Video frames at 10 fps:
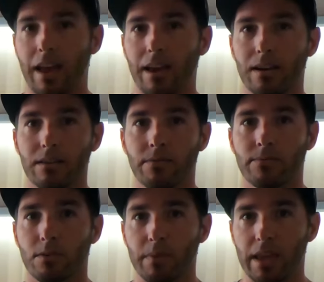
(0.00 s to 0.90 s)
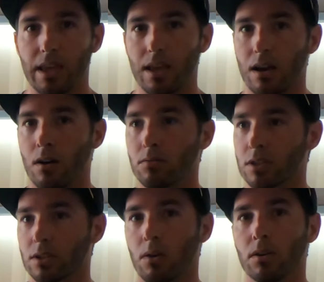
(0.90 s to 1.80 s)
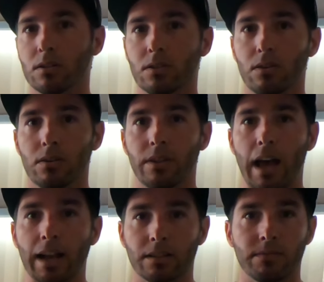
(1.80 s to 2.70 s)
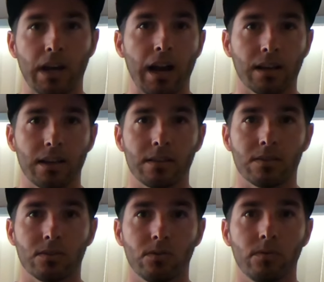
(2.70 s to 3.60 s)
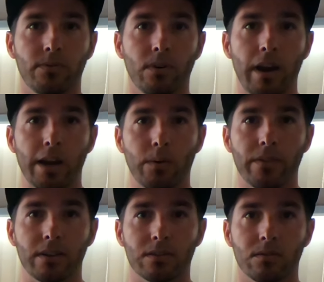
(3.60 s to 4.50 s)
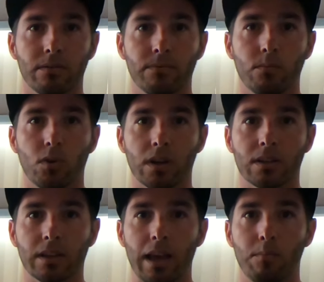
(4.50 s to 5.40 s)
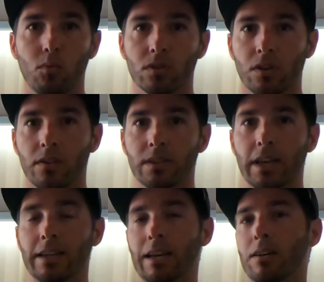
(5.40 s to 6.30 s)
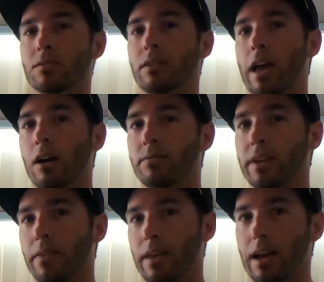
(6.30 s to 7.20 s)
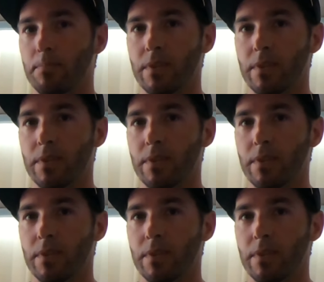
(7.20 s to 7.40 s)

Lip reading: And from here, I'll just go on to the active target install for anyone that's sort of wanting to get more so the details on how I've done that.